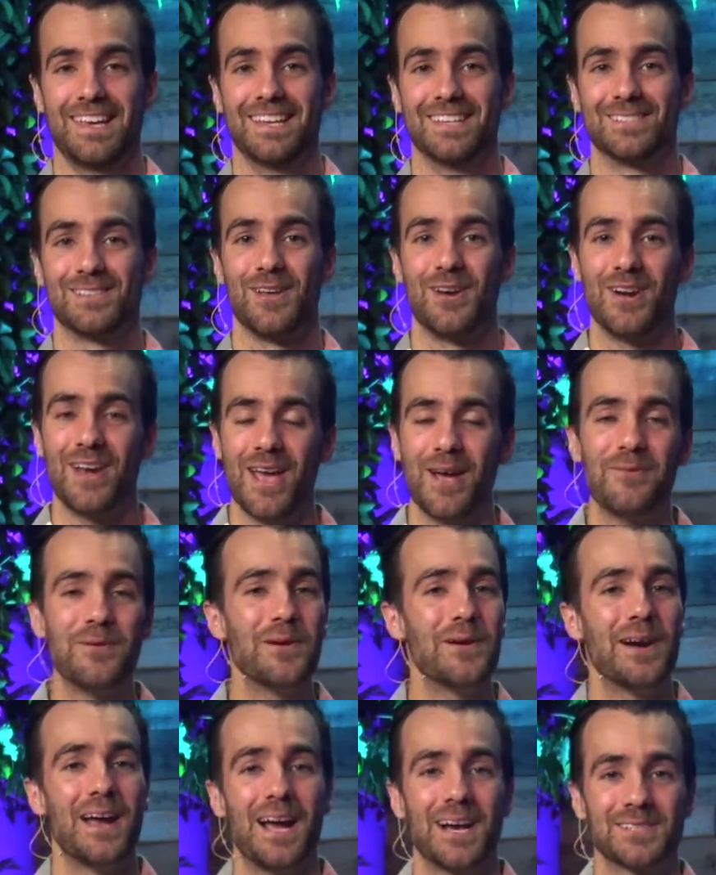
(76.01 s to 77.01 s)
So today we
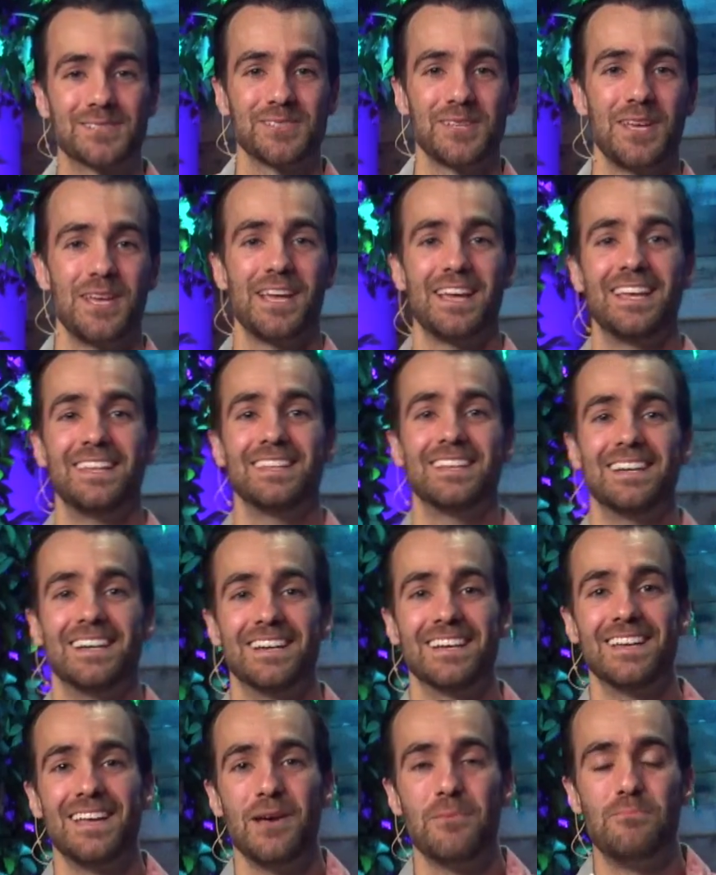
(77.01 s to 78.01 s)
were actually in
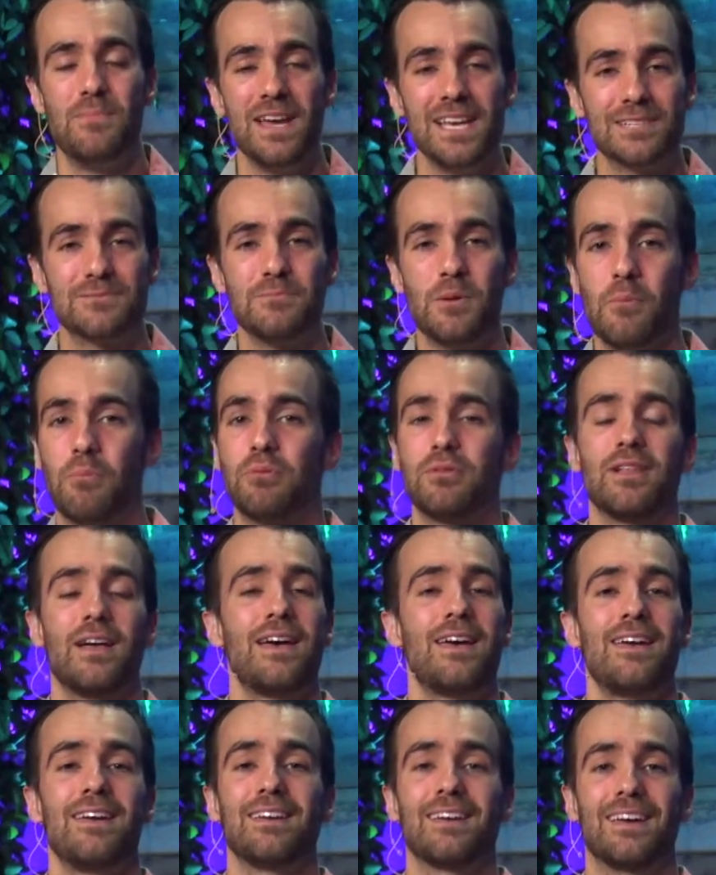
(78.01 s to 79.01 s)
the basement
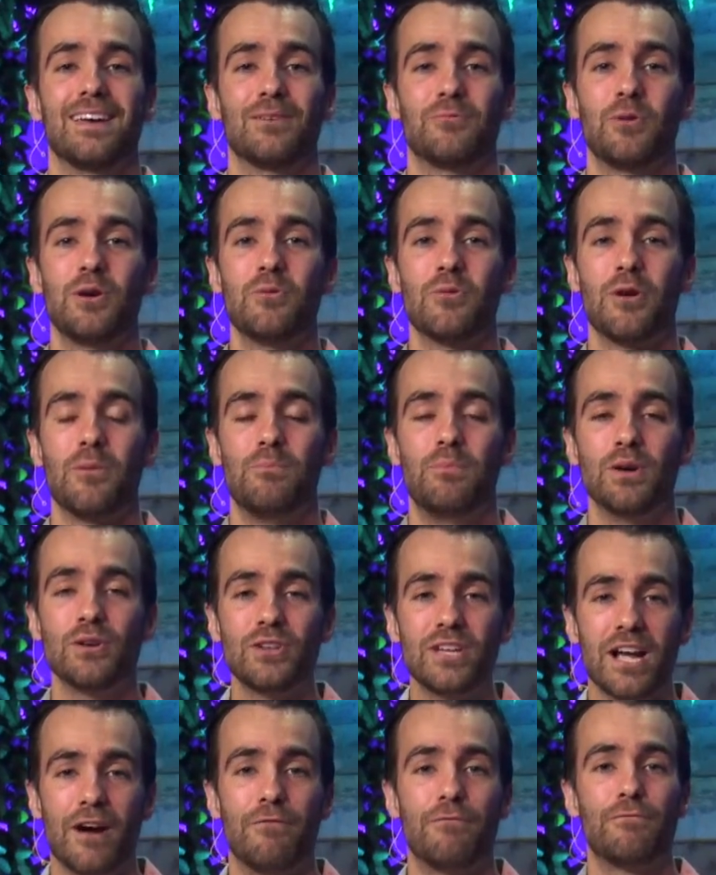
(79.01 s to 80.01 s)
playing, and we were
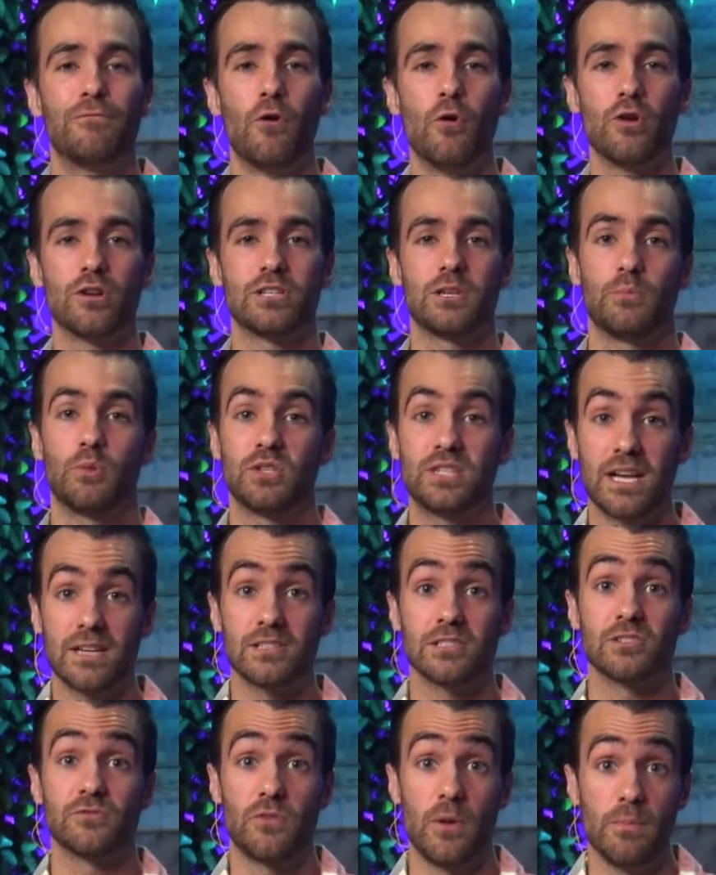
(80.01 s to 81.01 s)
building a fort to
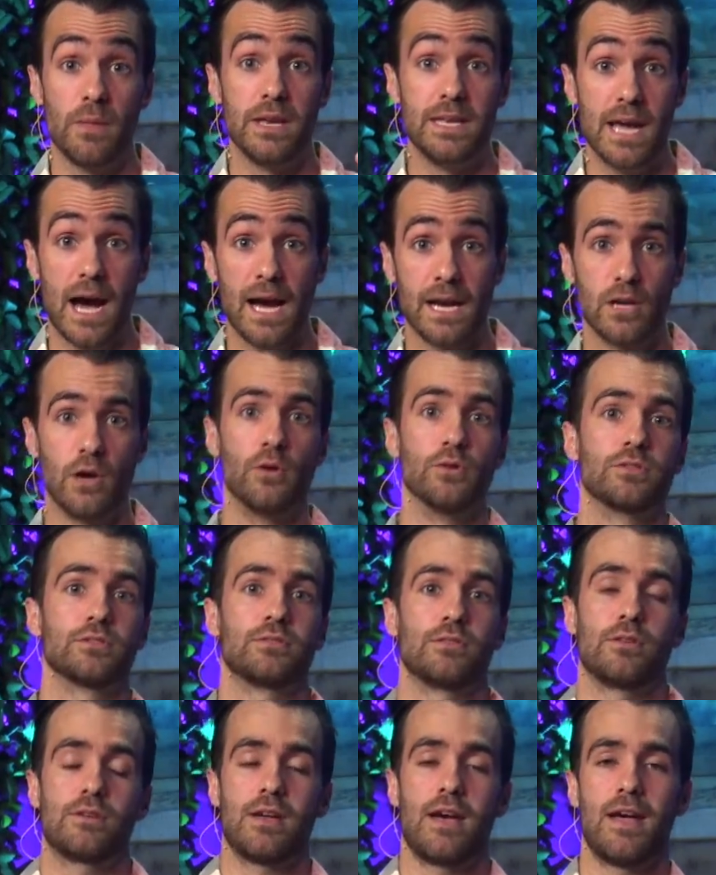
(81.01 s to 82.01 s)
protect us from the
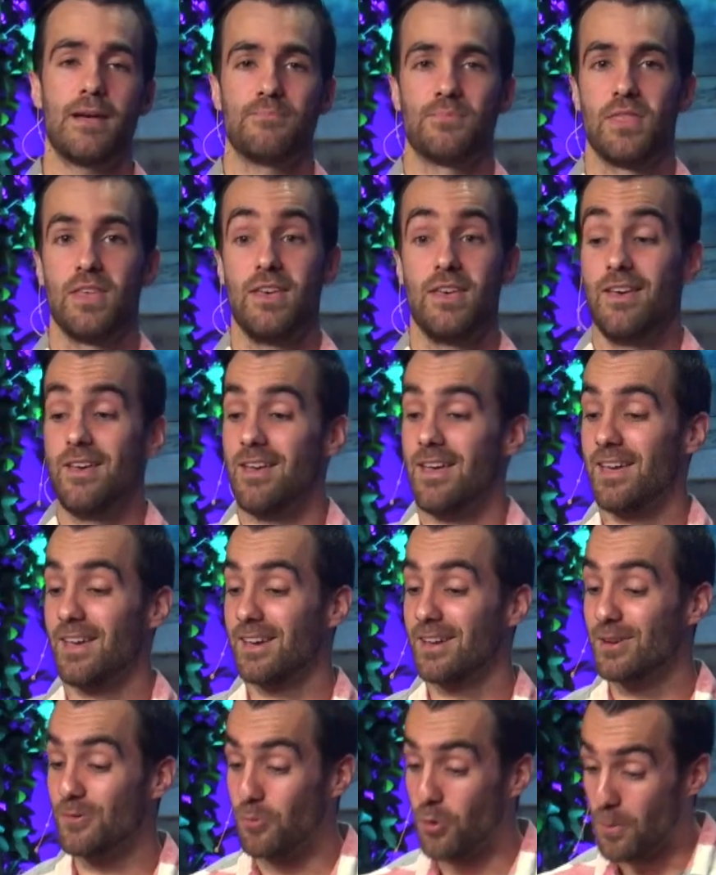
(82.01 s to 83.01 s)
dinos, okay?
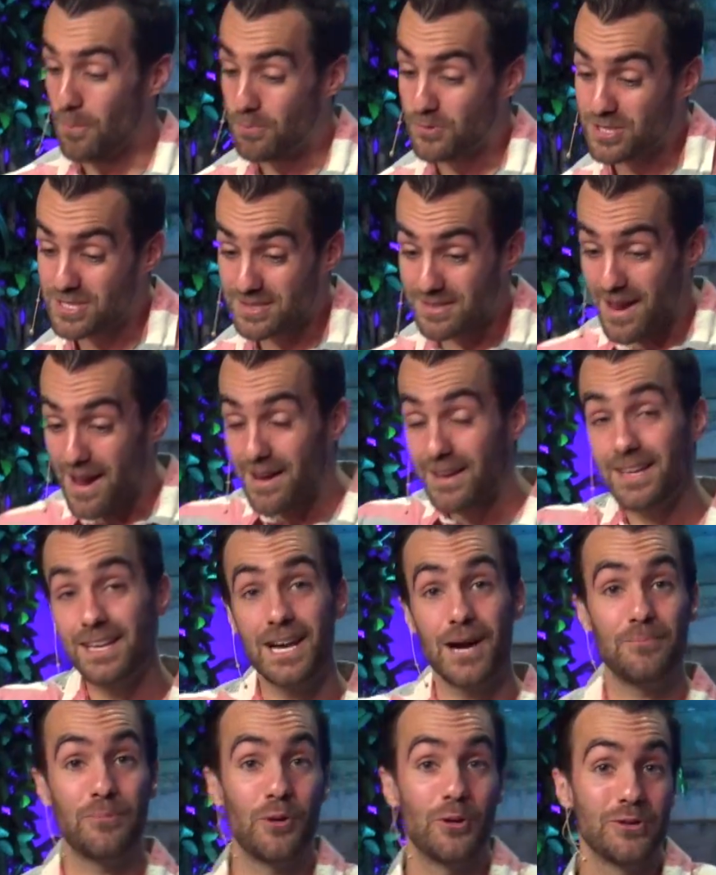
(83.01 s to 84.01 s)
And we're stacking
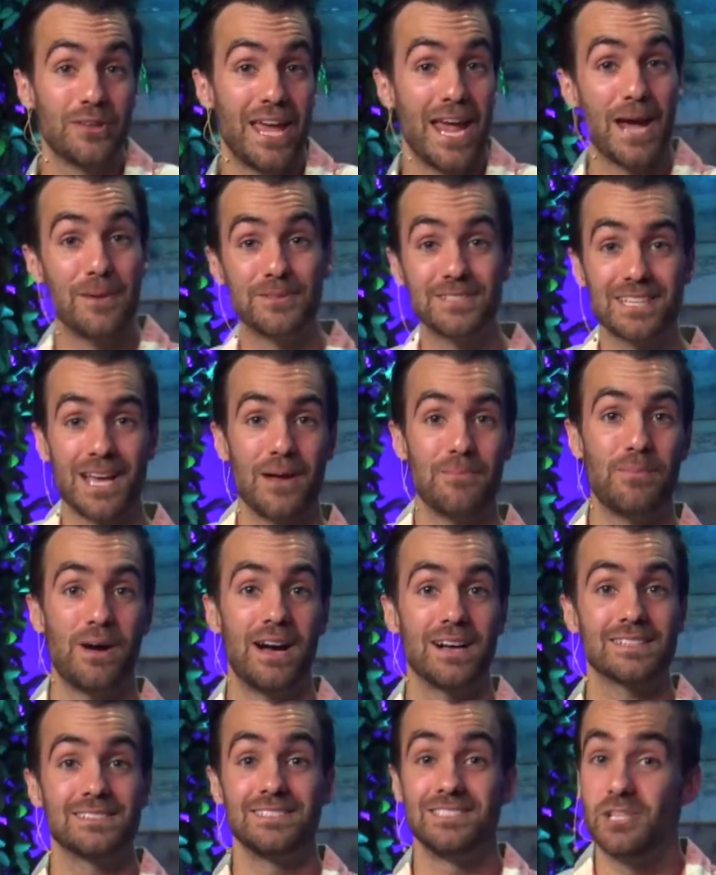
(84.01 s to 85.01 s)
up old Amazon
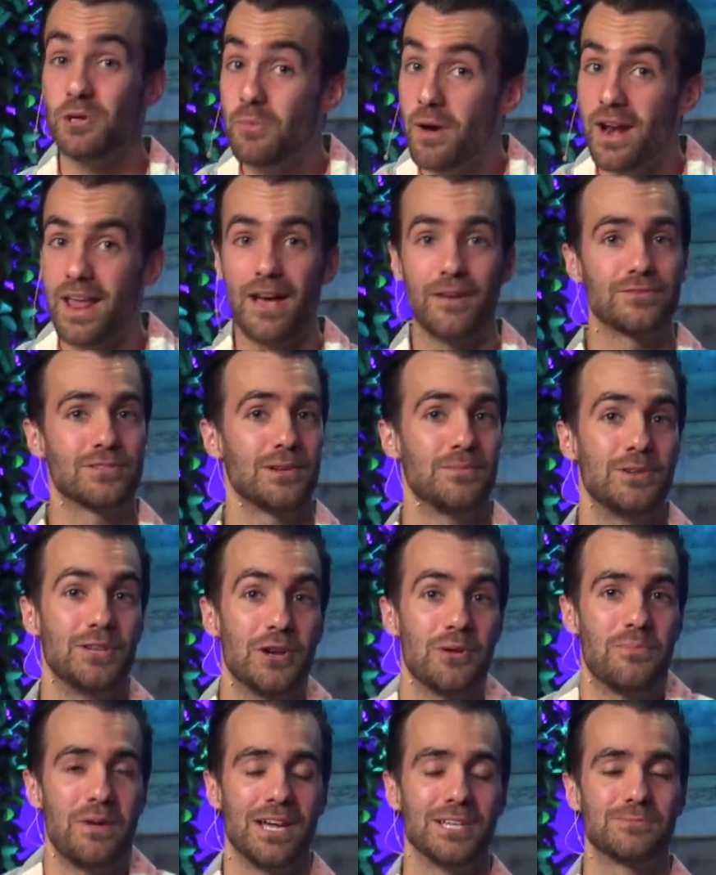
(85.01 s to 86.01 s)
boxes. You might have some in
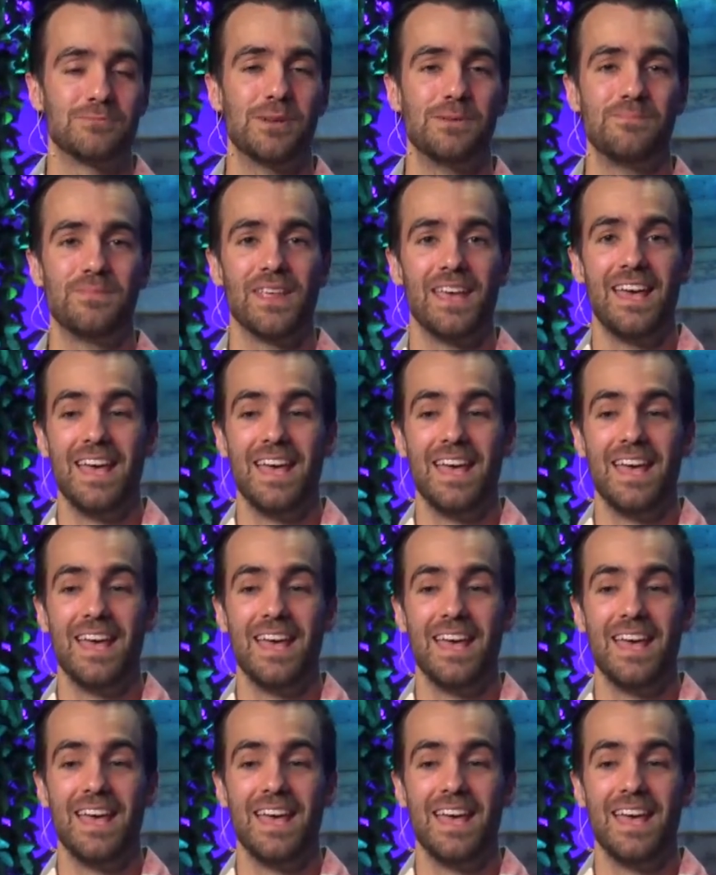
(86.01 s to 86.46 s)
your basement.